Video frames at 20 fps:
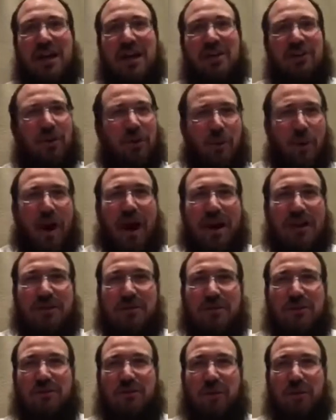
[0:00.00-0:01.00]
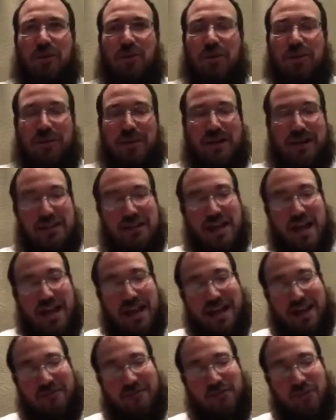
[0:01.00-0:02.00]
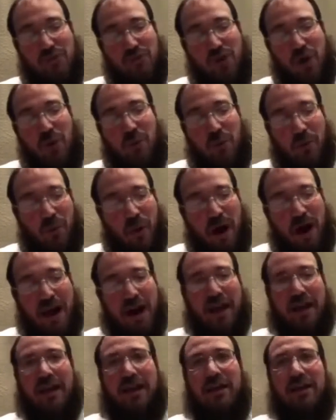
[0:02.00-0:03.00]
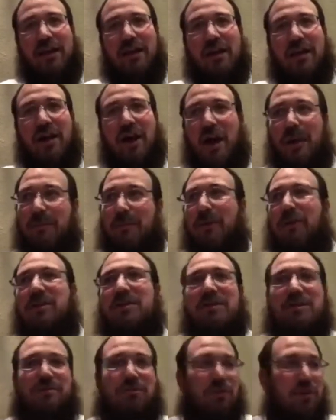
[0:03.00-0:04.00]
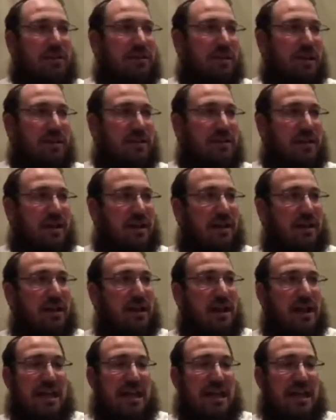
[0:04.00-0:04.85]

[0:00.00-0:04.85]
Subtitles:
The why is so much more important because if you know why a book is important, let's say,